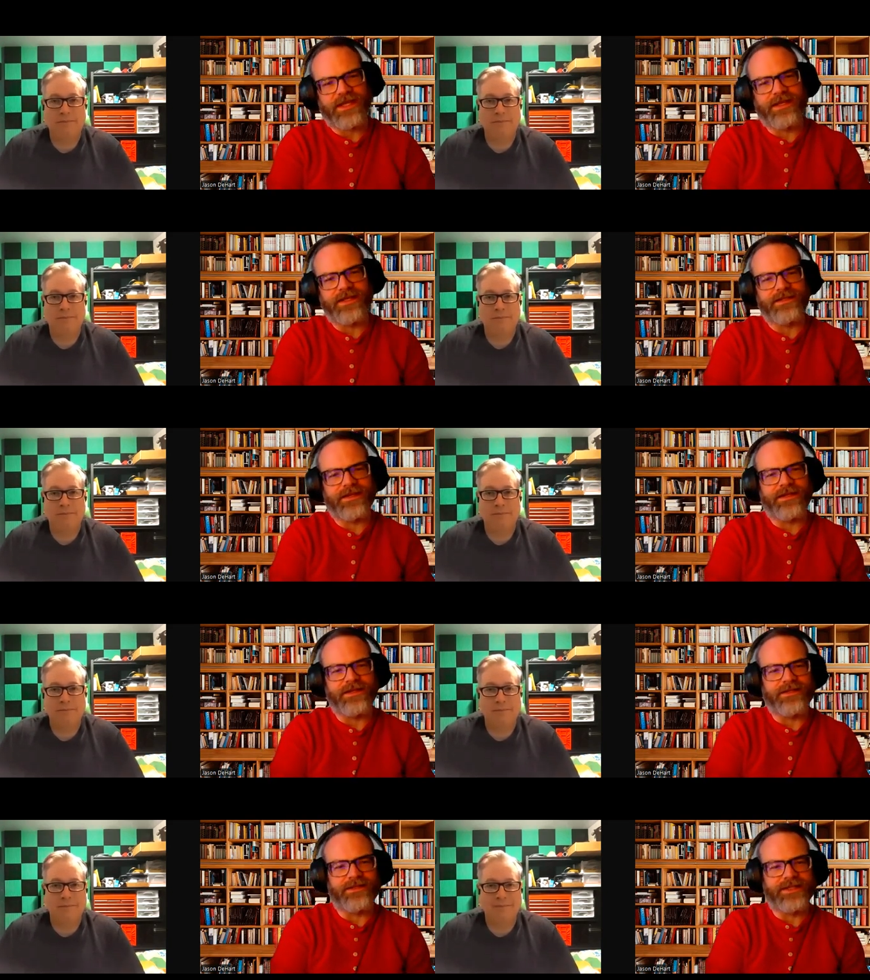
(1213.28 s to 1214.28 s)
Speaker 1: and
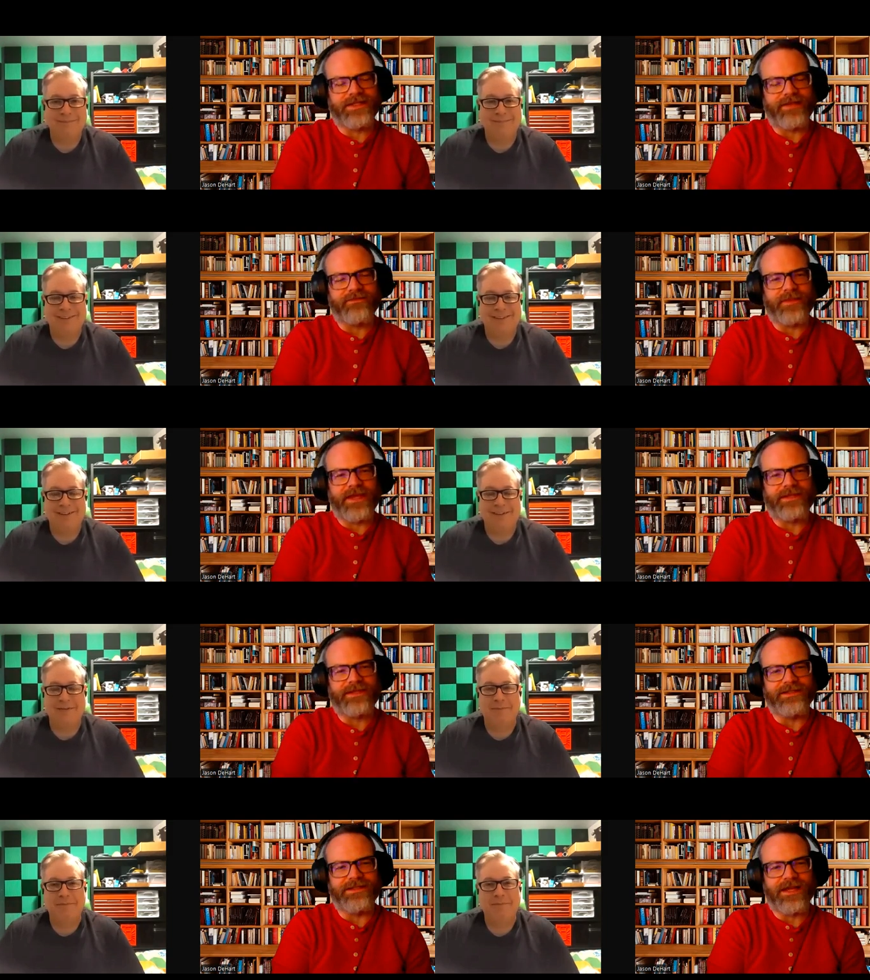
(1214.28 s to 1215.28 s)
uh, glad to have you back
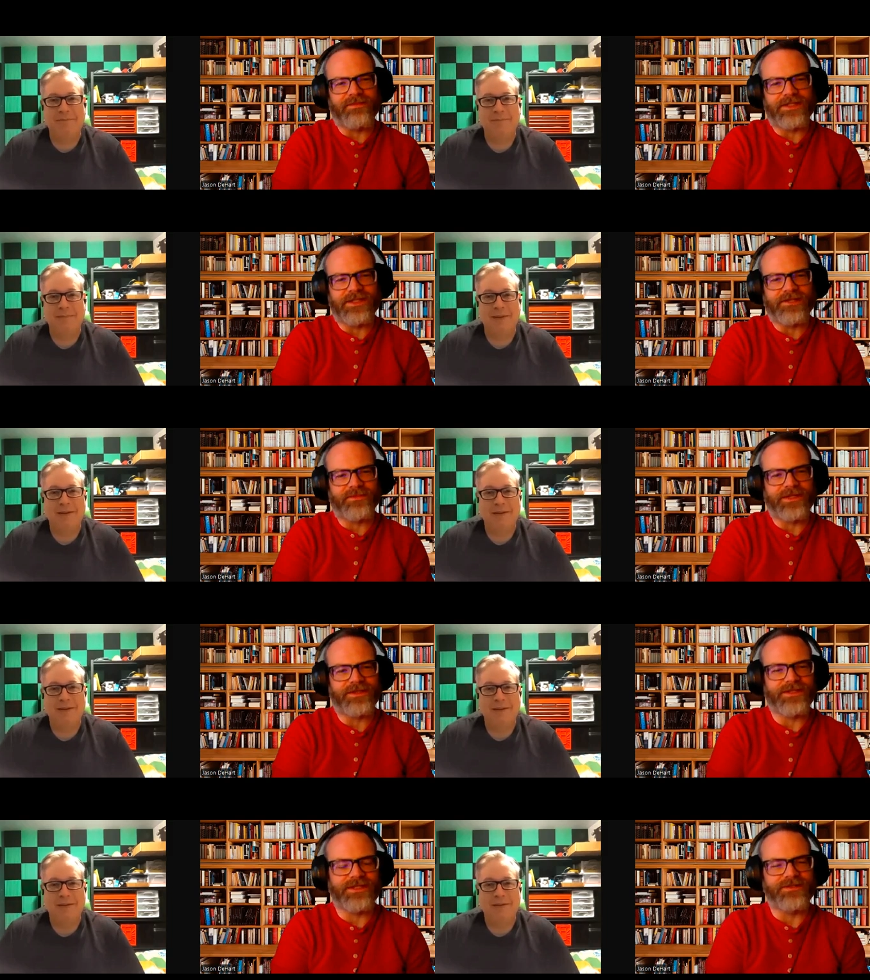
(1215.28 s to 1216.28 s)
anytime to talk
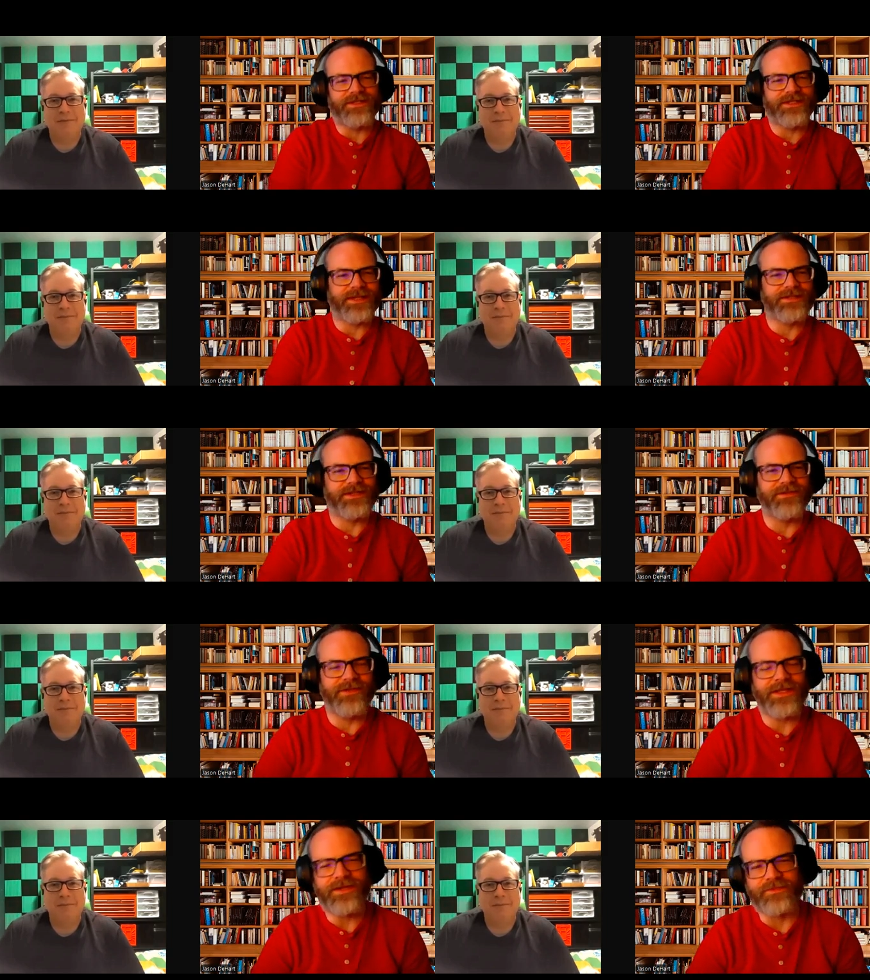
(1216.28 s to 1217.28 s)
about the series as it
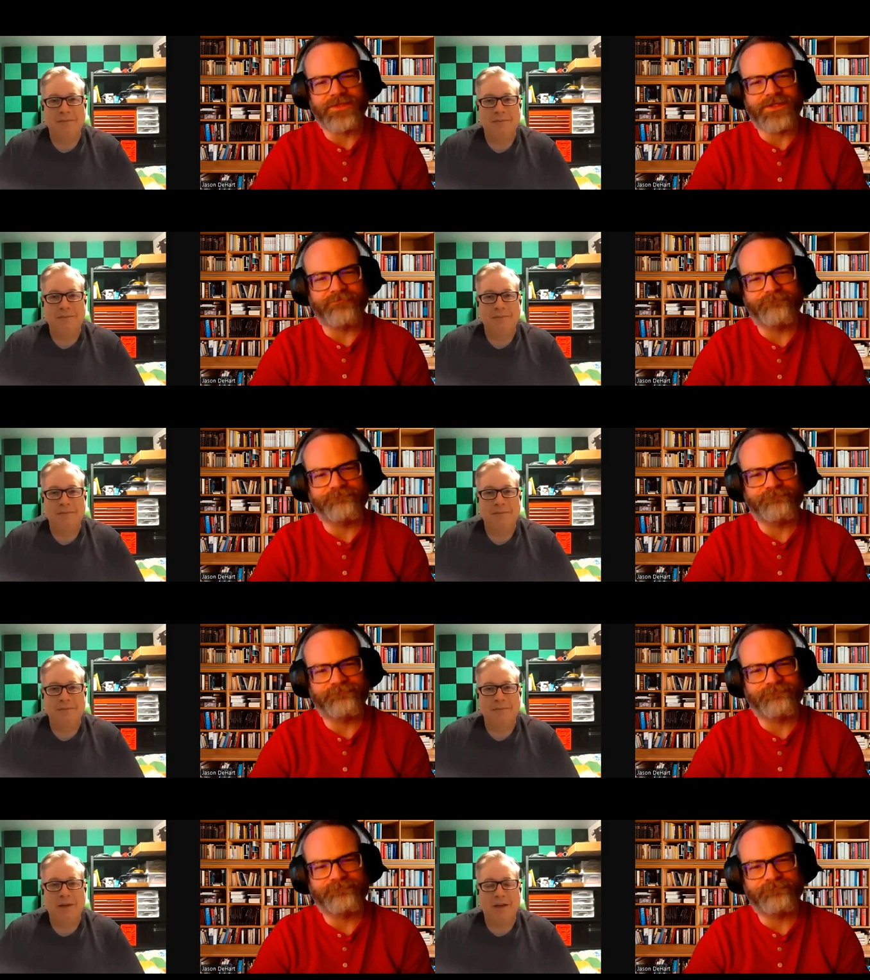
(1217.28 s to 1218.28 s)
develops.
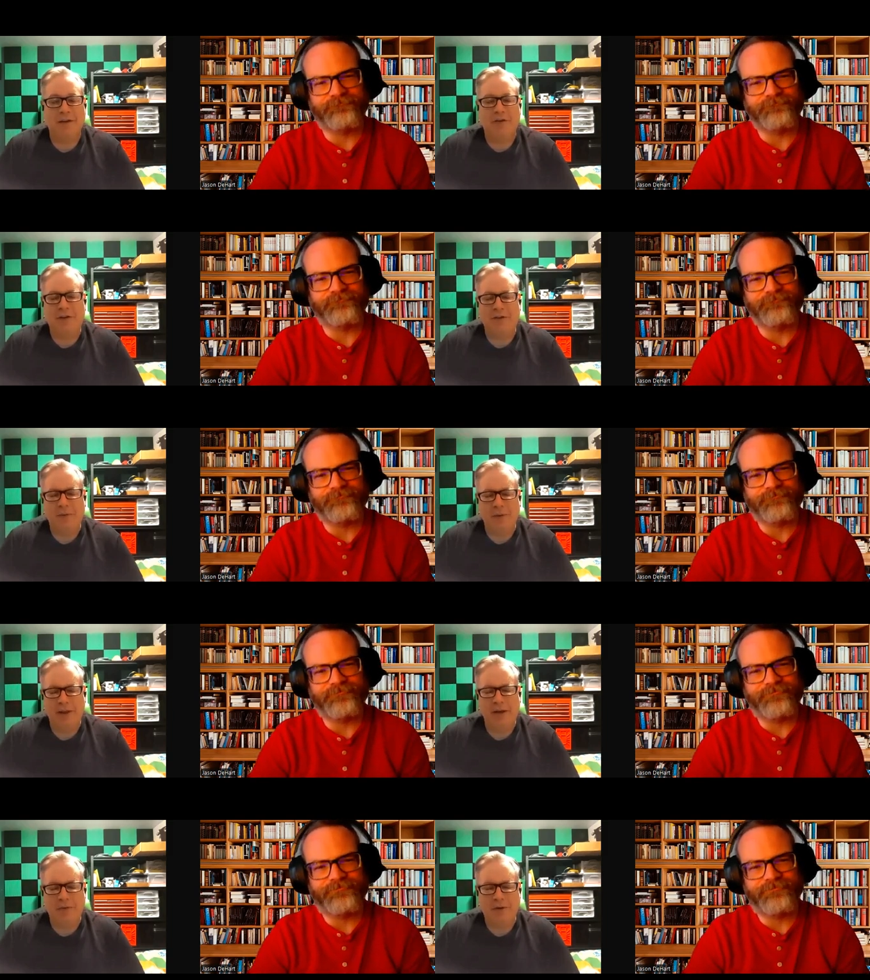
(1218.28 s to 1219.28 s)
Speaker 2: Jason, I
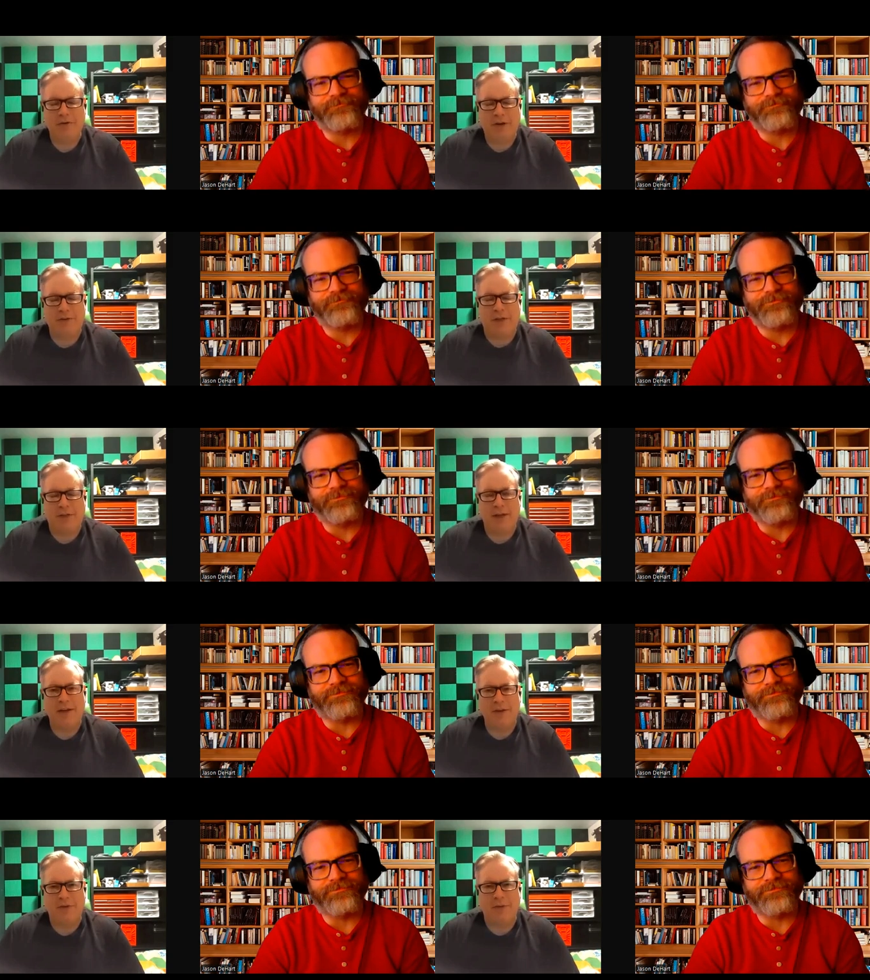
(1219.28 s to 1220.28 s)
really appreciate that.
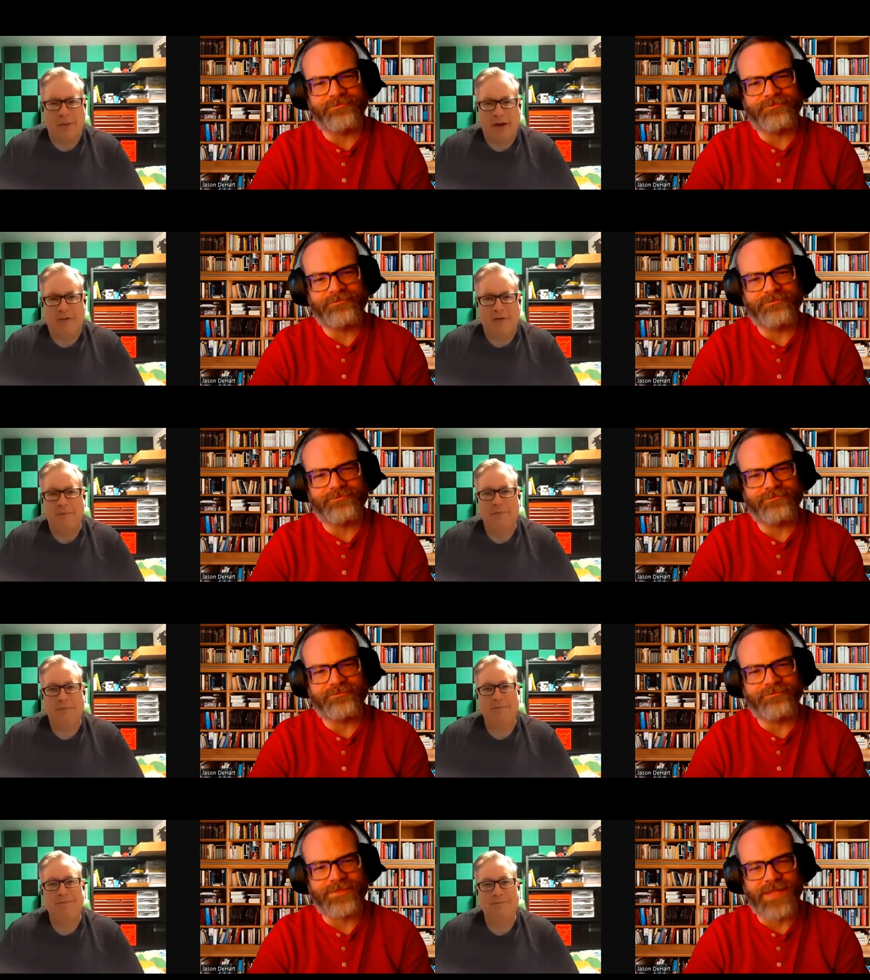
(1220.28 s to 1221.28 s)
Thank you so much.
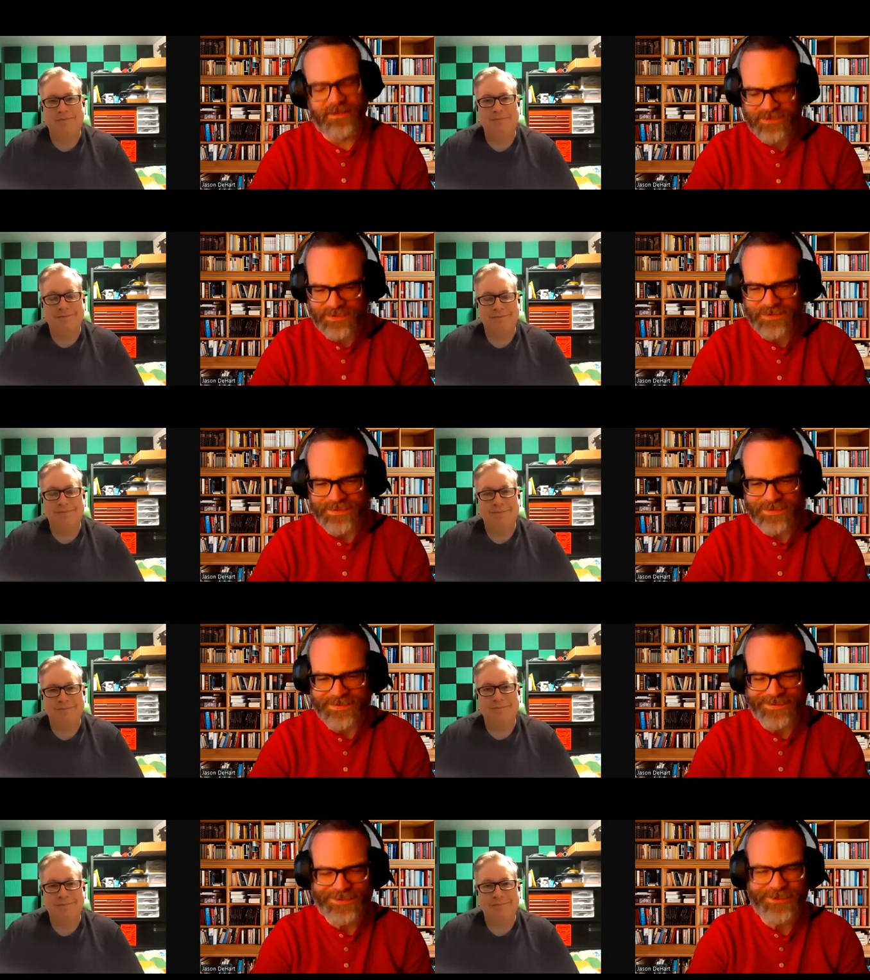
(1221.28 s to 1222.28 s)
Absolutely.
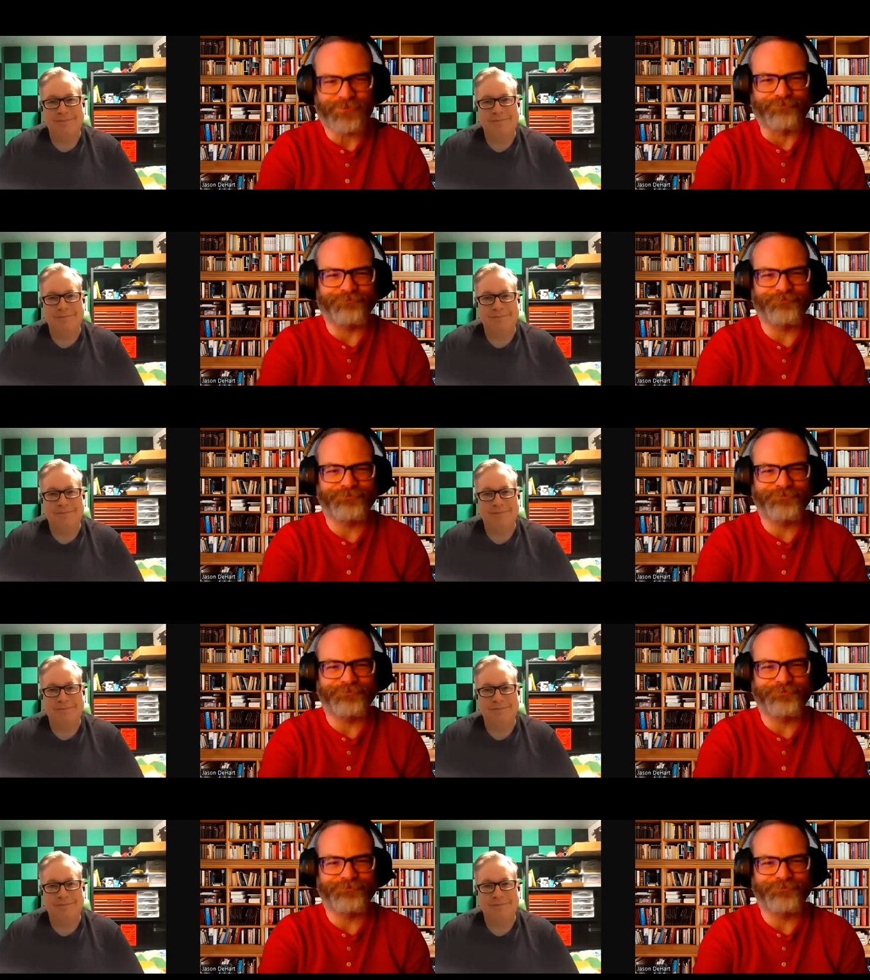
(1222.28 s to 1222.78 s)
Speaker 1: Thank you.